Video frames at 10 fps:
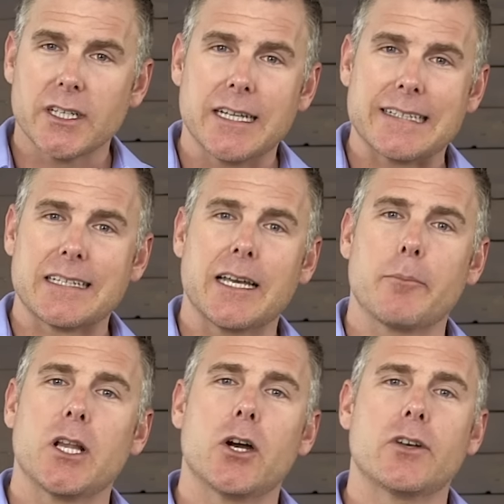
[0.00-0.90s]
You can click the
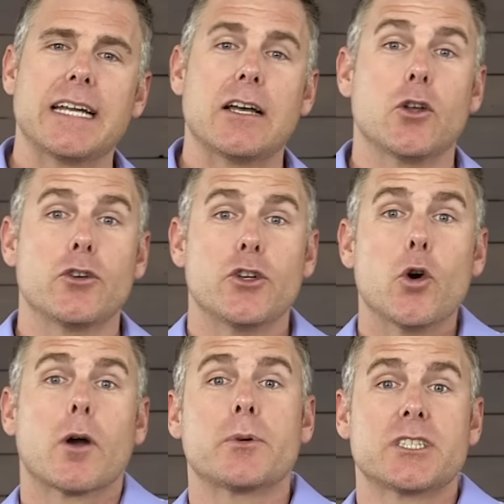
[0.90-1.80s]
link below to download
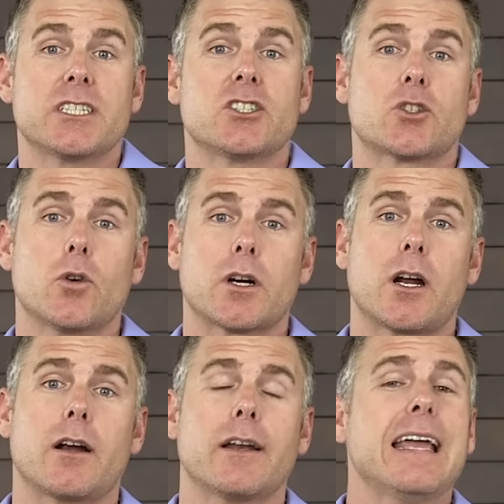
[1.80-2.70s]
your Precision
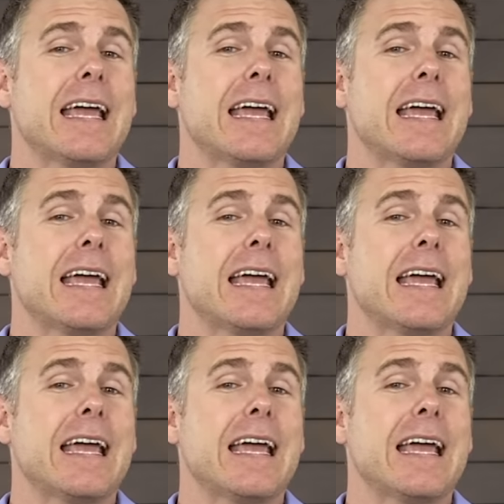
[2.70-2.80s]
Scorecard.